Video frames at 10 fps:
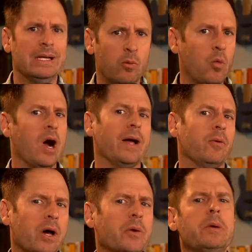Why?
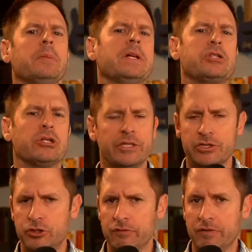Why do we pledge allegiance
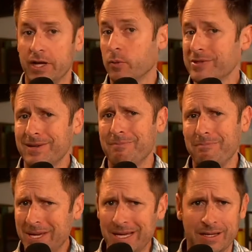to a flag? What does that
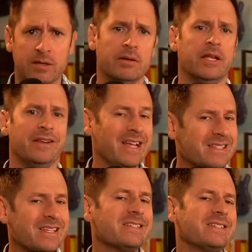mean? And is
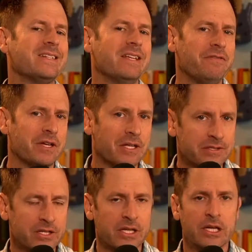it significant?